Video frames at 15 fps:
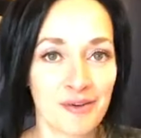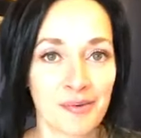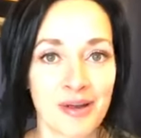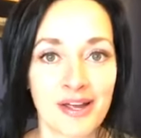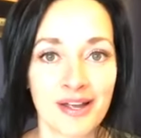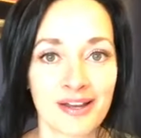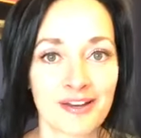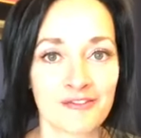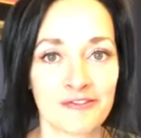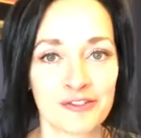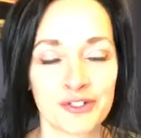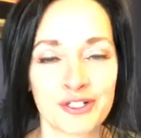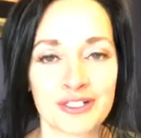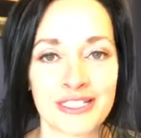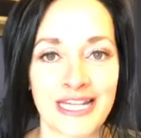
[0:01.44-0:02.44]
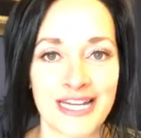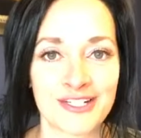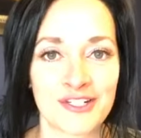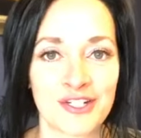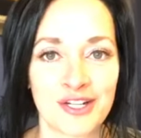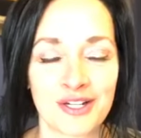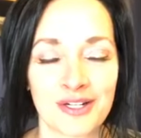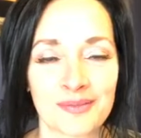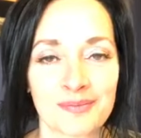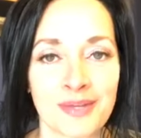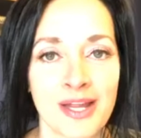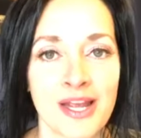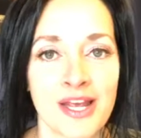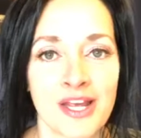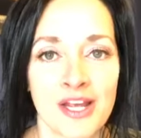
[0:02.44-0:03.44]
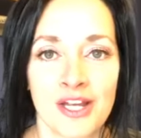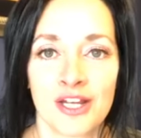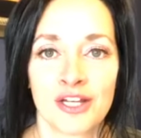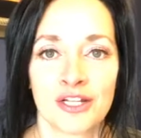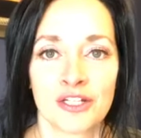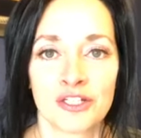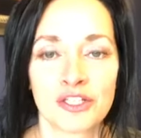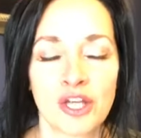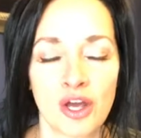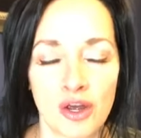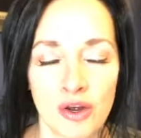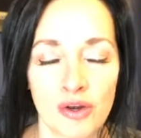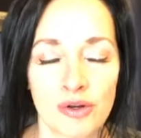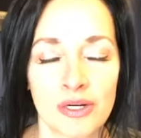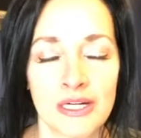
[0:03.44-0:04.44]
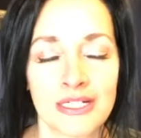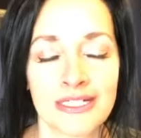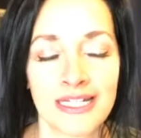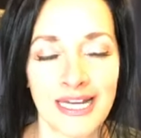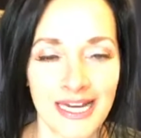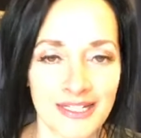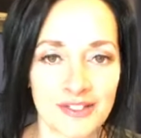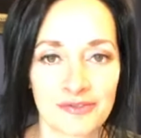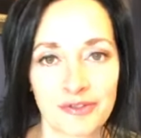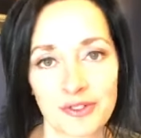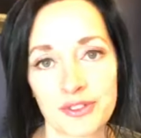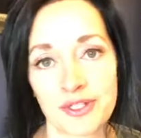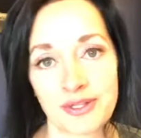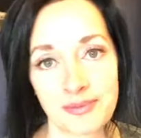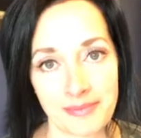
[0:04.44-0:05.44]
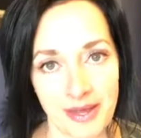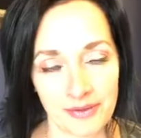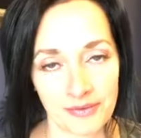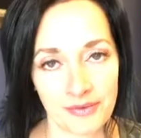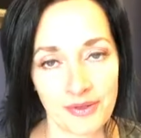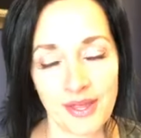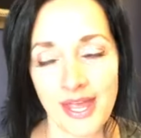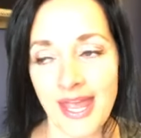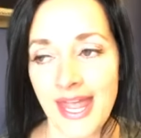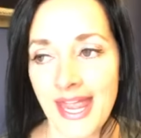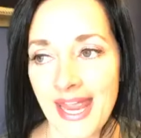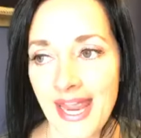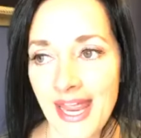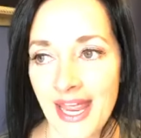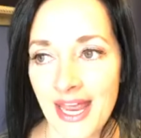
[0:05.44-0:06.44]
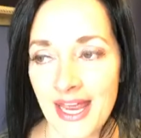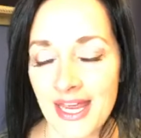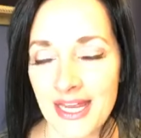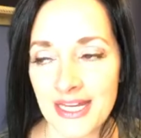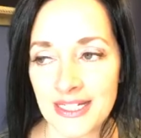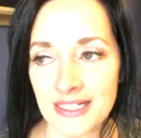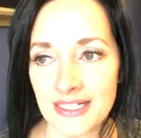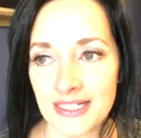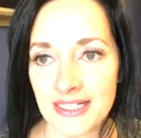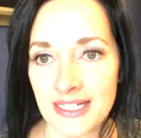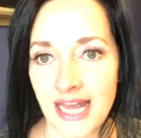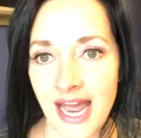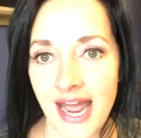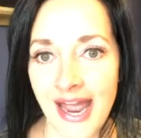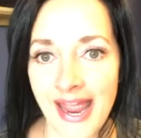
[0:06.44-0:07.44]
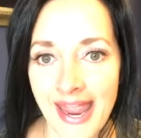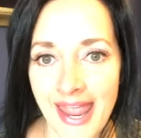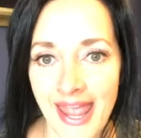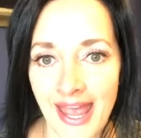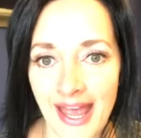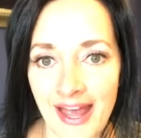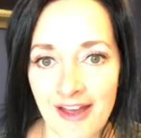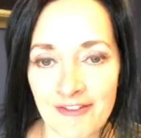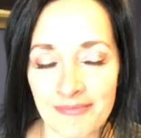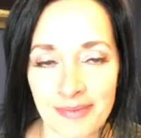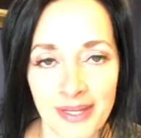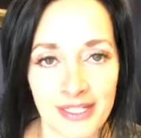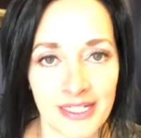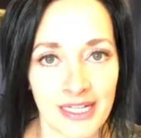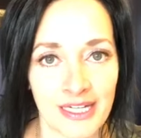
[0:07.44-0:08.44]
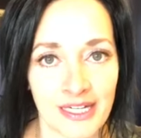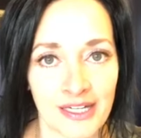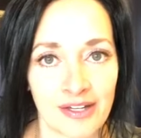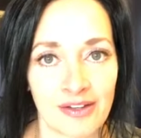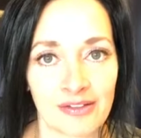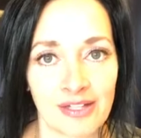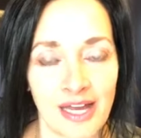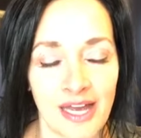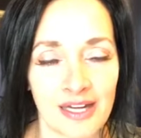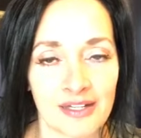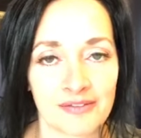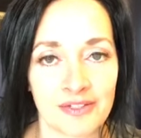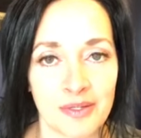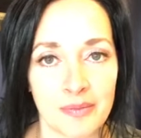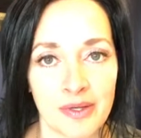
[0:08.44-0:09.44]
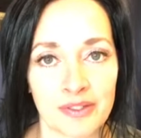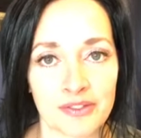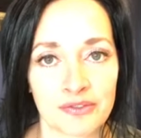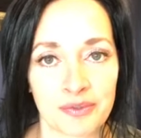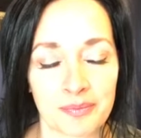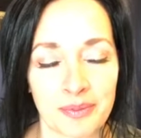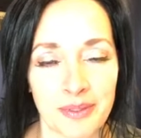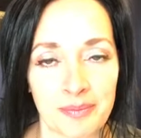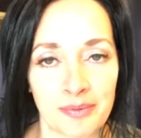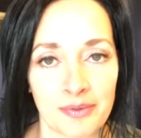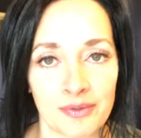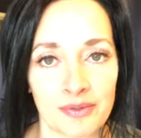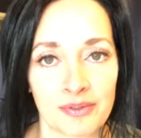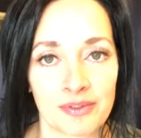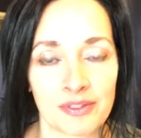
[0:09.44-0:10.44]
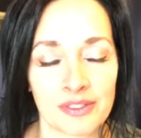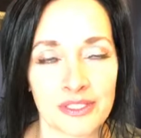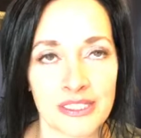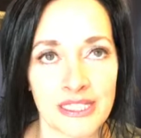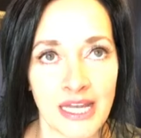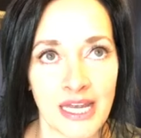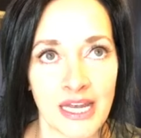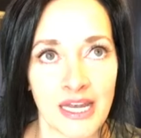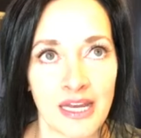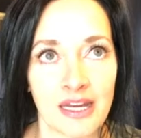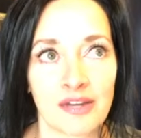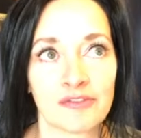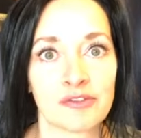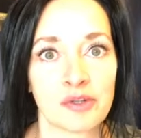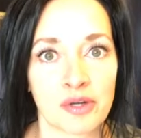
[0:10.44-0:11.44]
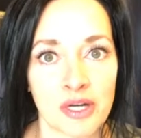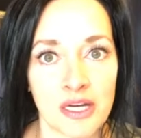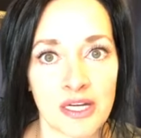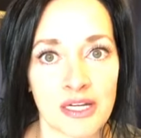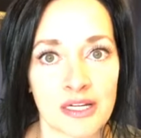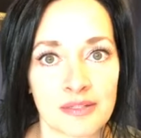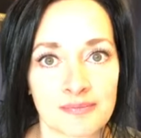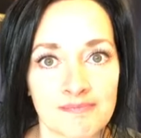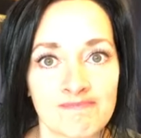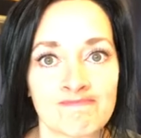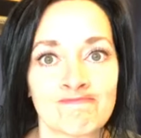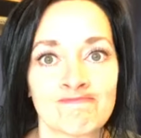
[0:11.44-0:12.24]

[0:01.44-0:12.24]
everyone, Flora Sage here. So today's the first of the month and I have been getting a lot of emails from people saying, Flora,